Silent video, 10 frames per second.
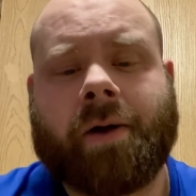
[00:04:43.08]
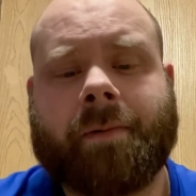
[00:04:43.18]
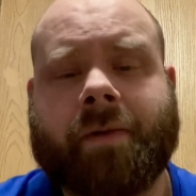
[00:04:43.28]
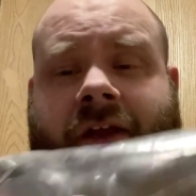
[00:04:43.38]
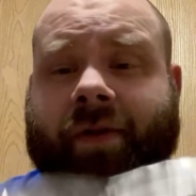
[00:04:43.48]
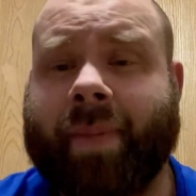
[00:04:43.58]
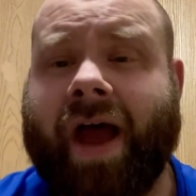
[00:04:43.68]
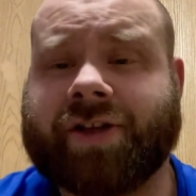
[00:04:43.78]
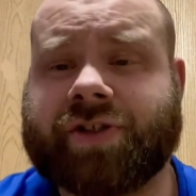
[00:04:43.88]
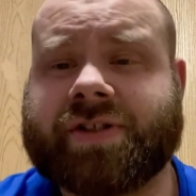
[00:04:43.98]
And the
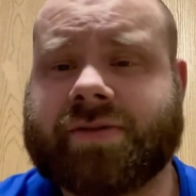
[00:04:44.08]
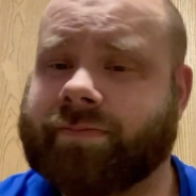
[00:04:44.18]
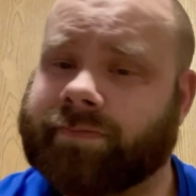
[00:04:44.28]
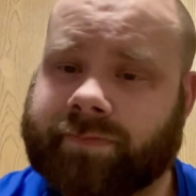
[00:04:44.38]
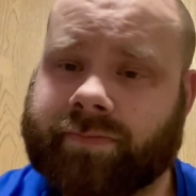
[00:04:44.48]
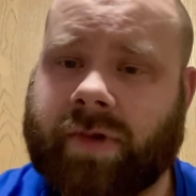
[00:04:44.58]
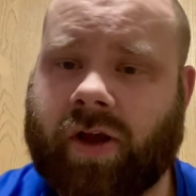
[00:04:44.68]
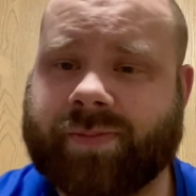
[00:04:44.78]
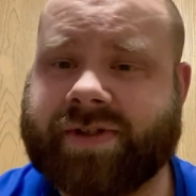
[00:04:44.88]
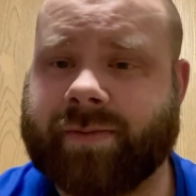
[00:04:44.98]
bag just
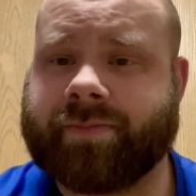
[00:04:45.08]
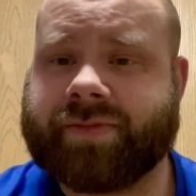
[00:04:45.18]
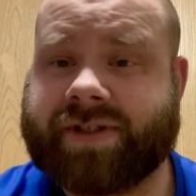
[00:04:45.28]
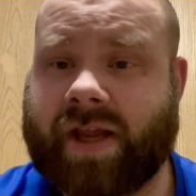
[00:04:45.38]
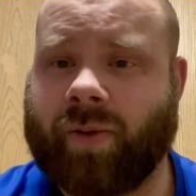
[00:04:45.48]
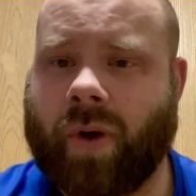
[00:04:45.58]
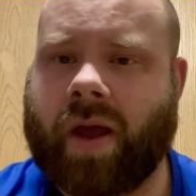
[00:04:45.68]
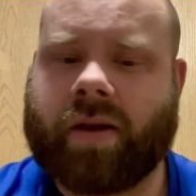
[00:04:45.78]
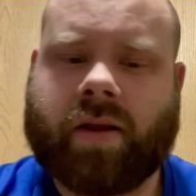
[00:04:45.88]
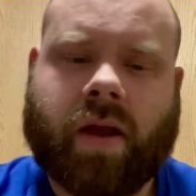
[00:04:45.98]
helps them stay
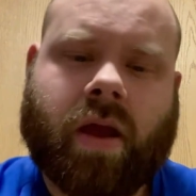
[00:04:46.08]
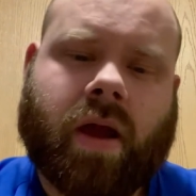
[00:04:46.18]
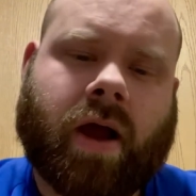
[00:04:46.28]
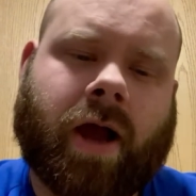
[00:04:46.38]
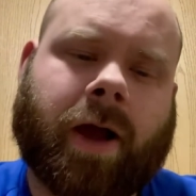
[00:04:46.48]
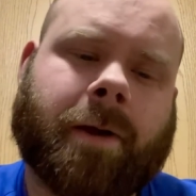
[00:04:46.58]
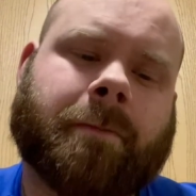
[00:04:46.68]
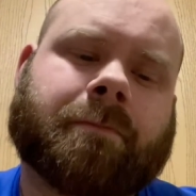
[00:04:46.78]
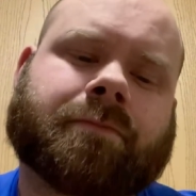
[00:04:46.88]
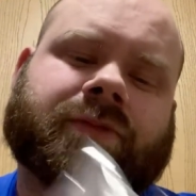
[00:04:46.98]
wet.
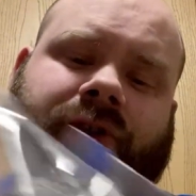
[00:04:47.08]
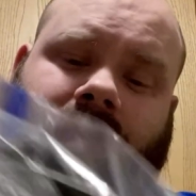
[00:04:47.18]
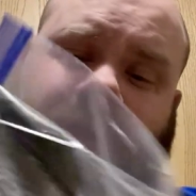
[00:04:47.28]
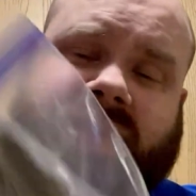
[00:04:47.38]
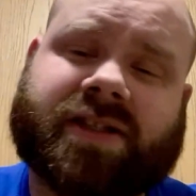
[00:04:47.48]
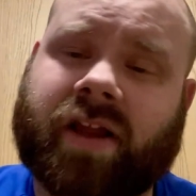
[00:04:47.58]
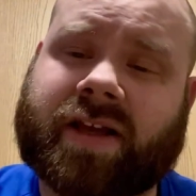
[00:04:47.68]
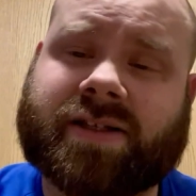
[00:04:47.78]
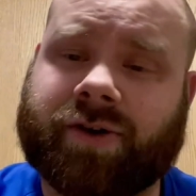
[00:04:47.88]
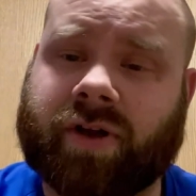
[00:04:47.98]
So you're going to, like I
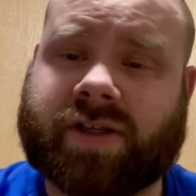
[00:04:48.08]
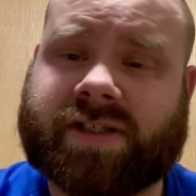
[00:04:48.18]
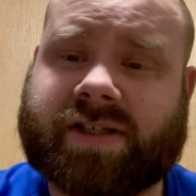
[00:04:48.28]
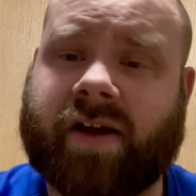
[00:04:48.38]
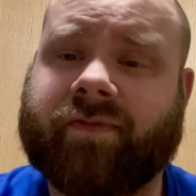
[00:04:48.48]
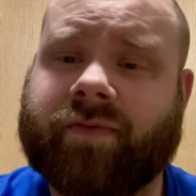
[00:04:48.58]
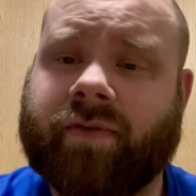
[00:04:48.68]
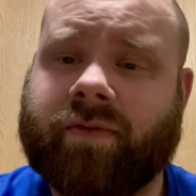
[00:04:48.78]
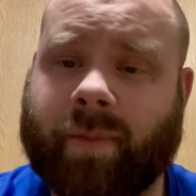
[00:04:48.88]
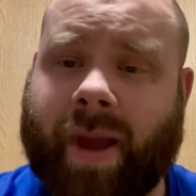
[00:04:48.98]
said, you're going to stuff
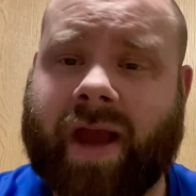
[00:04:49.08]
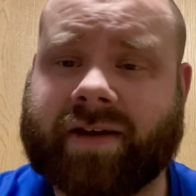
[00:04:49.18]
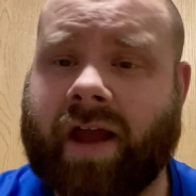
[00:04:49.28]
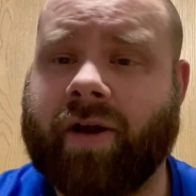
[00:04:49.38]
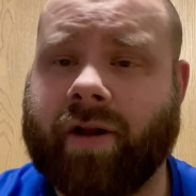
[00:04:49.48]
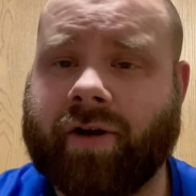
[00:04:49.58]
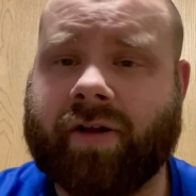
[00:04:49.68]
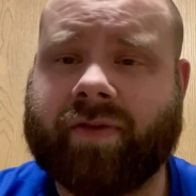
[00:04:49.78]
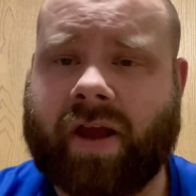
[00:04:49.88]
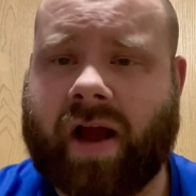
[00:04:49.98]
the bag down
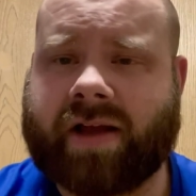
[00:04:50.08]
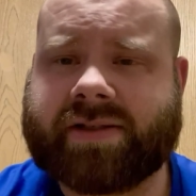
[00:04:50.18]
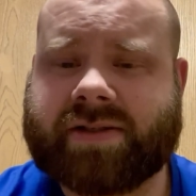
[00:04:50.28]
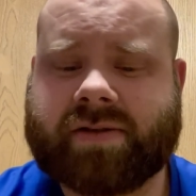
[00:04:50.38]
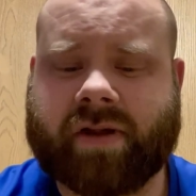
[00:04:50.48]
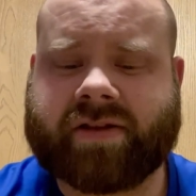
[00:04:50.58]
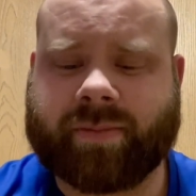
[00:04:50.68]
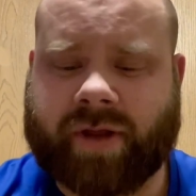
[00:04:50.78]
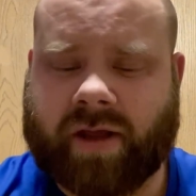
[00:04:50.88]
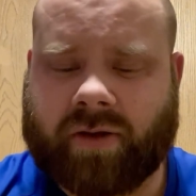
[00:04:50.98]
underneath the ice, let them
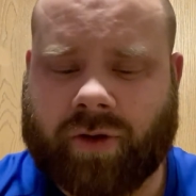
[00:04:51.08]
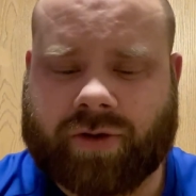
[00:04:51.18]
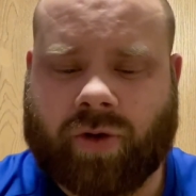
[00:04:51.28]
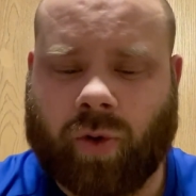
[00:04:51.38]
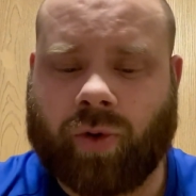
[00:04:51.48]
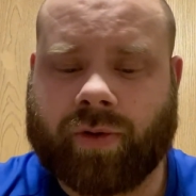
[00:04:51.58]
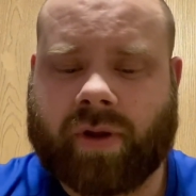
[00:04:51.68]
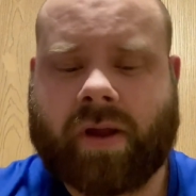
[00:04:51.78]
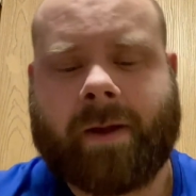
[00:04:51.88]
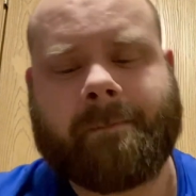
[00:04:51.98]
get good and
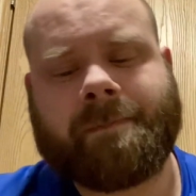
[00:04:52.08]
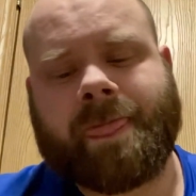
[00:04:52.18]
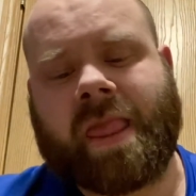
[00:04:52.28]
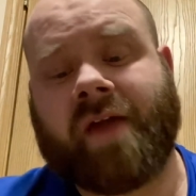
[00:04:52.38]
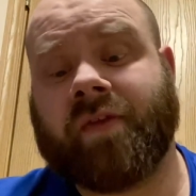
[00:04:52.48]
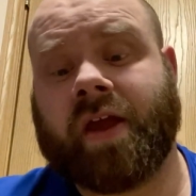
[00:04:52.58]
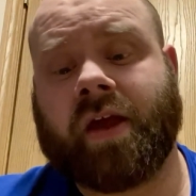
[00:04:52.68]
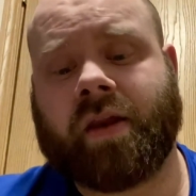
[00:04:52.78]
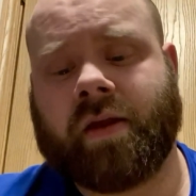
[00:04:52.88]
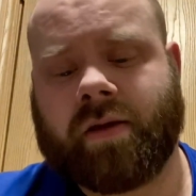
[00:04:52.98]
cold. And
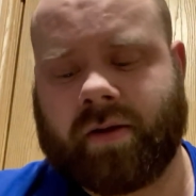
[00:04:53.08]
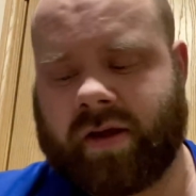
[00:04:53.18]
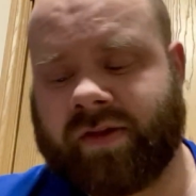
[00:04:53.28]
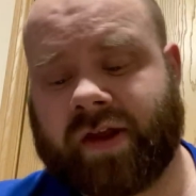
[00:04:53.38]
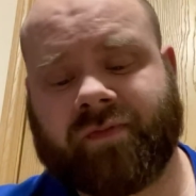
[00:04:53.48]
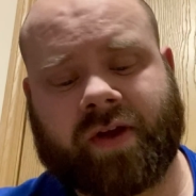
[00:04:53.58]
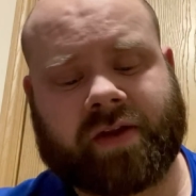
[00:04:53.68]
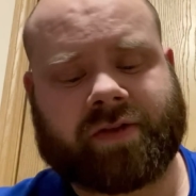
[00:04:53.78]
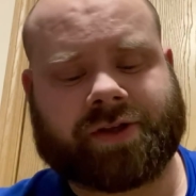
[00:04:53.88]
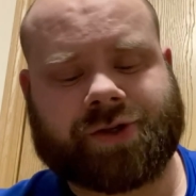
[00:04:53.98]
then in the
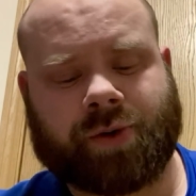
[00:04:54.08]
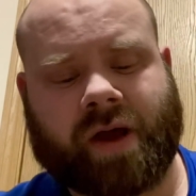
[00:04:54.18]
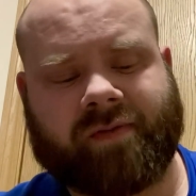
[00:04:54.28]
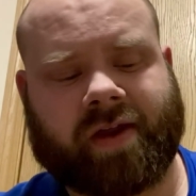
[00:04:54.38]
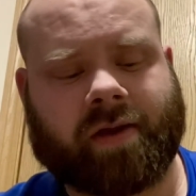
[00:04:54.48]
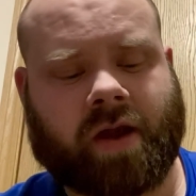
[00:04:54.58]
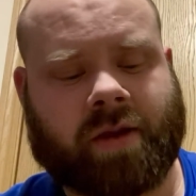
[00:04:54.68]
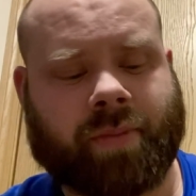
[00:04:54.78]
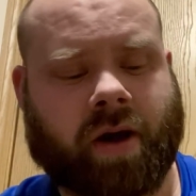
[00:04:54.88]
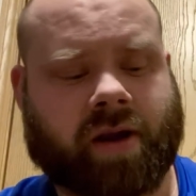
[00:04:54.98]
event that you have
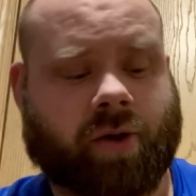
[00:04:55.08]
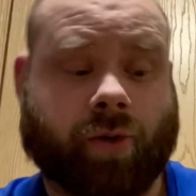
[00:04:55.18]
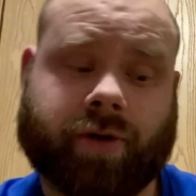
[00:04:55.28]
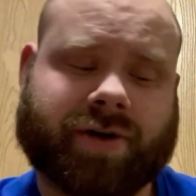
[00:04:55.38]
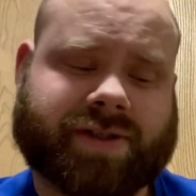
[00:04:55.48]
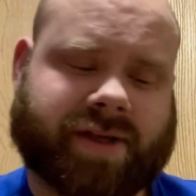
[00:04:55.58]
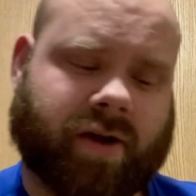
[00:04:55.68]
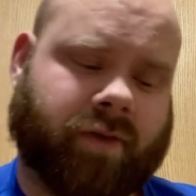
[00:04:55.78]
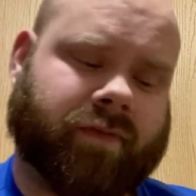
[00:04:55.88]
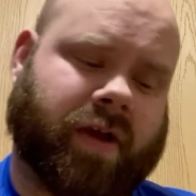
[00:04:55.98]
a buddy or
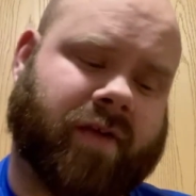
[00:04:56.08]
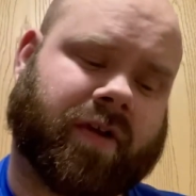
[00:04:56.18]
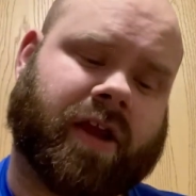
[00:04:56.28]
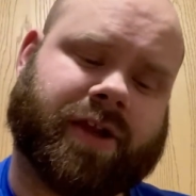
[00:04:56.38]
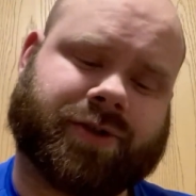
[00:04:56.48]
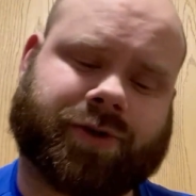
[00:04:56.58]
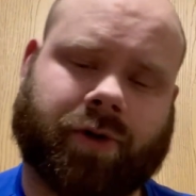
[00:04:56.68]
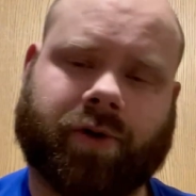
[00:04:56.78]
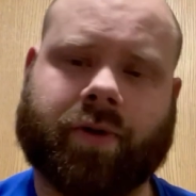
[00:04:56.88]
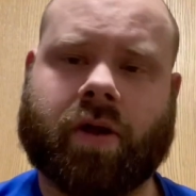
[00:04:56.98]
yourself having a heat
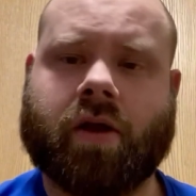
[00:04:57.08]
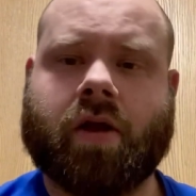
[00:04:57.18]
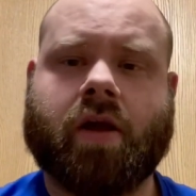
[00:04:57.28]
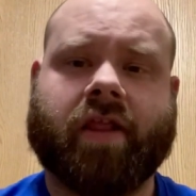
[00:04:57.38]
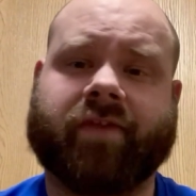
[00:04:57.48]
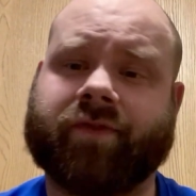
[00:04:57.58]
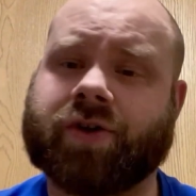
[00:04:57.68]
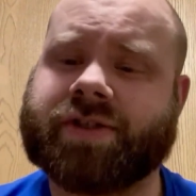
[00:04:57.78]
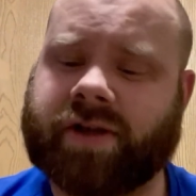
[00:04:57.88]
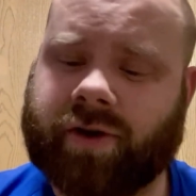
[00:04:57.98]
stroke, the
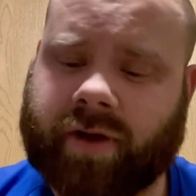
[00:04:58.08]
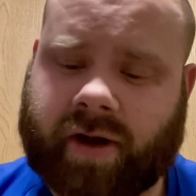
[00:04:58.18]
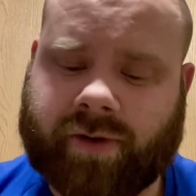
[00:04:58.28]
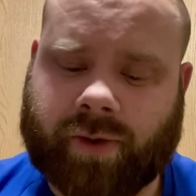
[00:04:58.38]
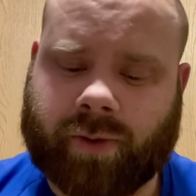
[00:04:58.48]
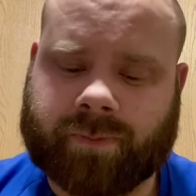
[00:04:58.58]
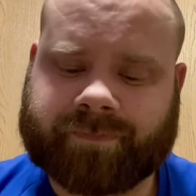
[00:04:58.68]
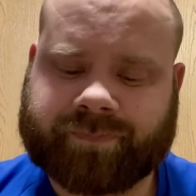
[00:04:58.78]
first thing you're going to do,